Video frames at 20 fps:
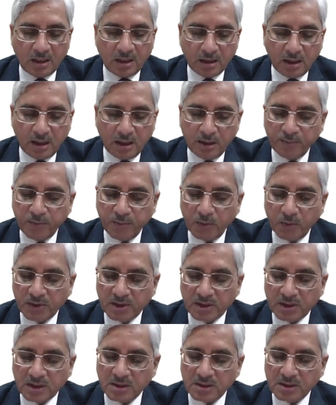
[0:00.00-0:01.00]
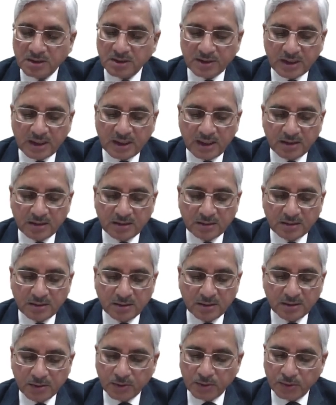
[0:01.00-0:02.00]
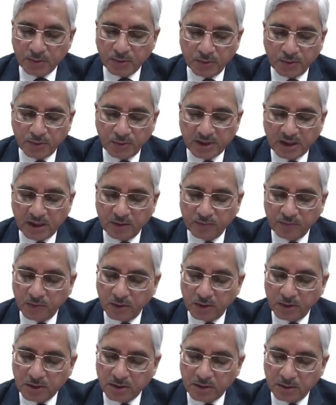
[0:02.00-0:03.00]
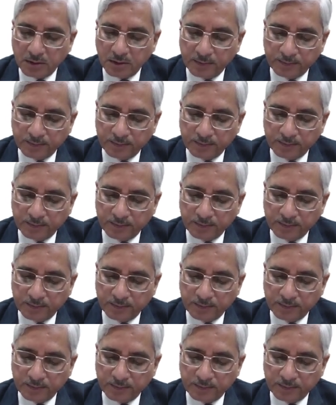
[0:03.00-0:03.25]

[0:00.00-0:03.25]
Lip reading: Input is changed to 10 volts